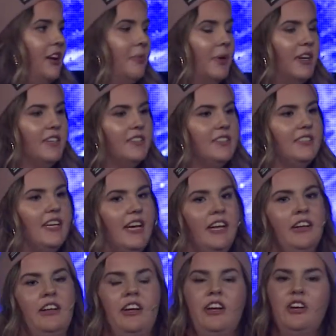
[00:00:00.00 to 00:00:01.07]
but
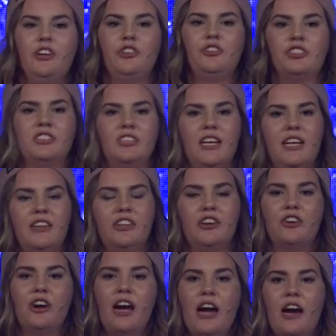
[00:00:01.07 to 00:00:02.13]
instead, you just let the
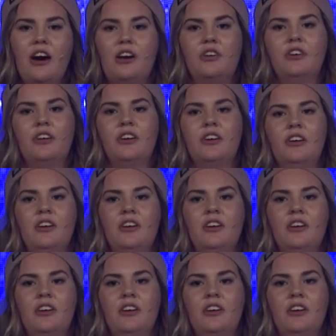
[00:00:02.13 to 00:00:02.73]
crowd